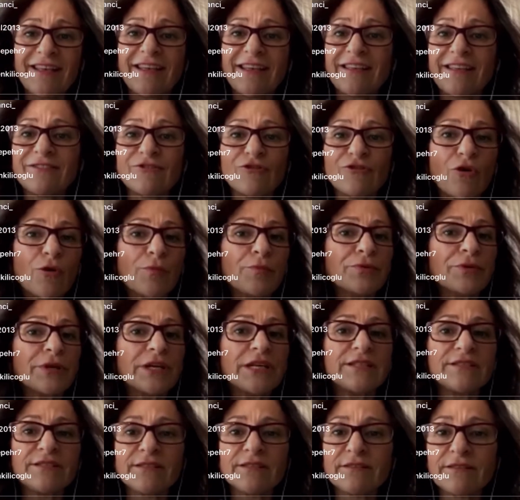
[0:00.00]
and
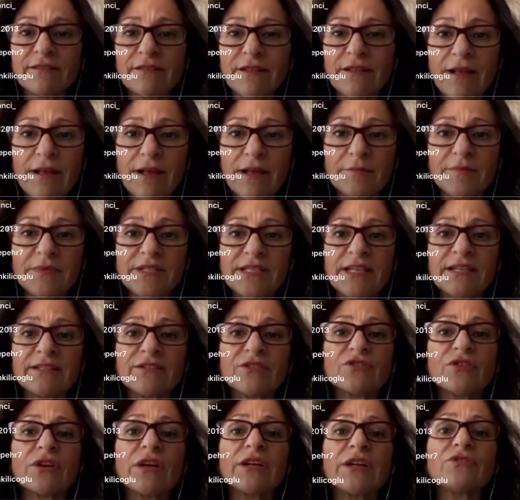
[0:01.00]
operate in labs
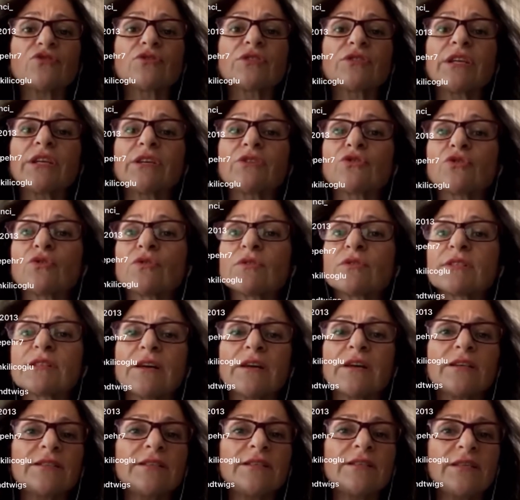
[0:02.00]
and try to take those
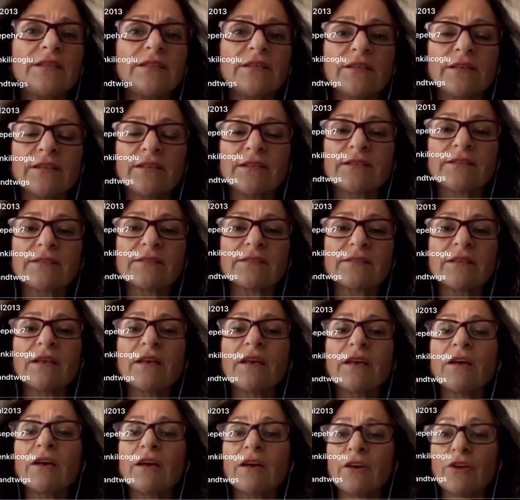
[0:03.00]
ideas
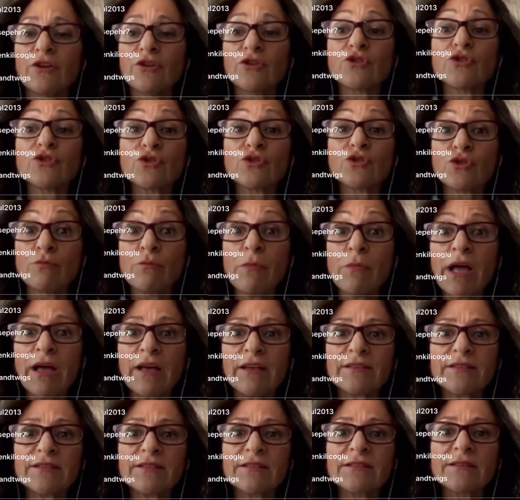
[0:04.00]
to
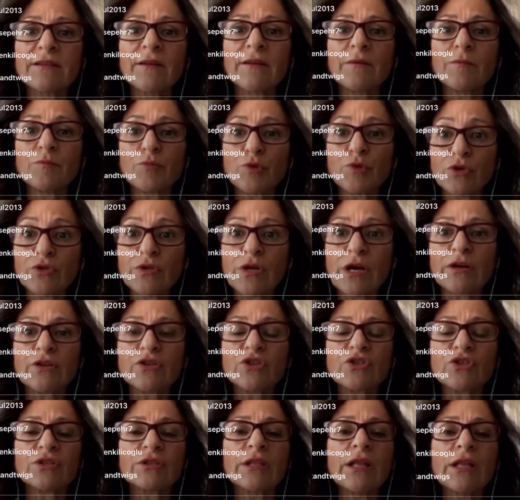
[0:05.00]
mass
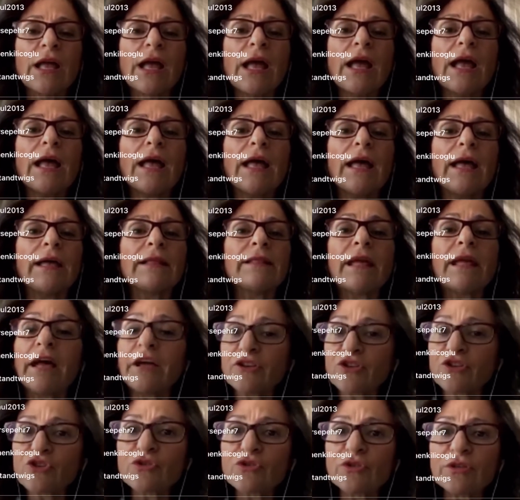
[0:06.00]
production. And
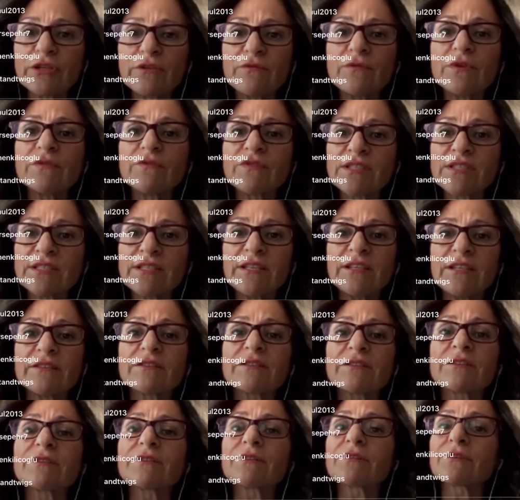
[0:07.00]
actually, we've
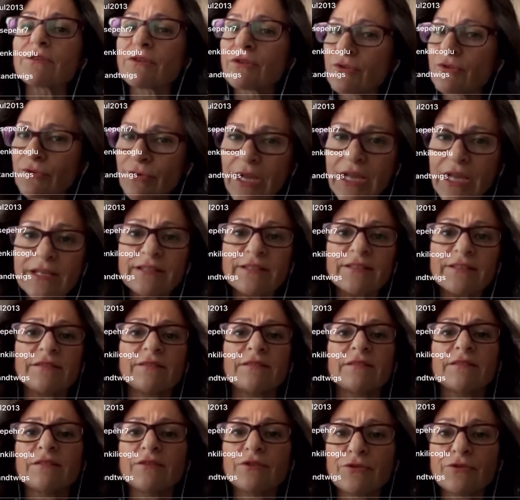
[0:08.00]
seen great
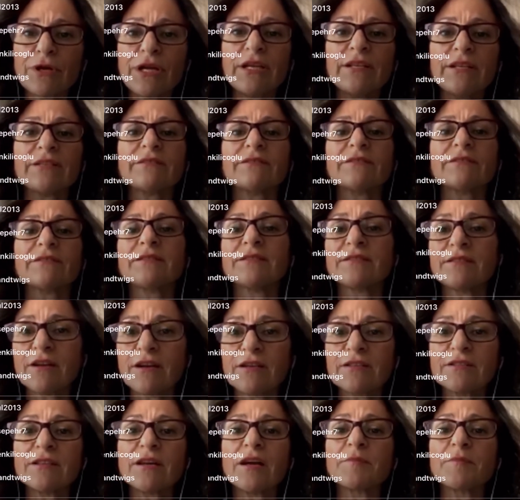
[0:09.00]

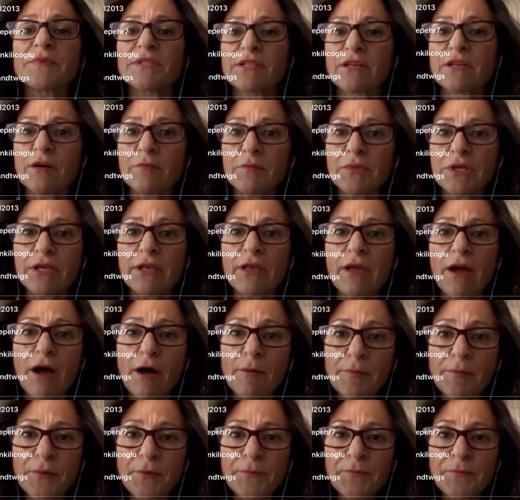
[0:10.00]
startups coming
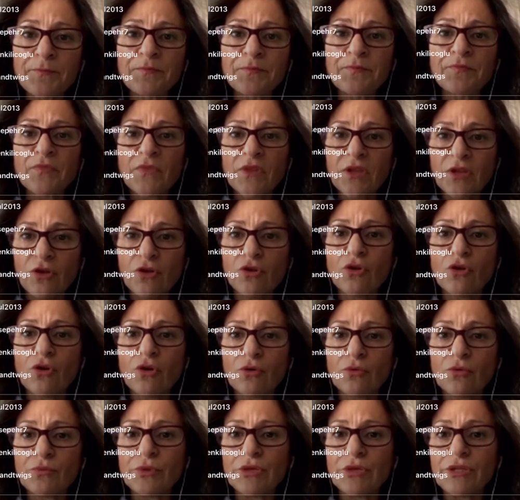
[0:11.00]
up, you
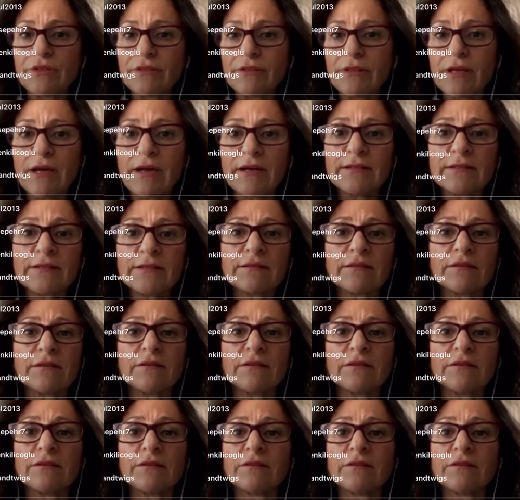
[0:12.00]
know, with that.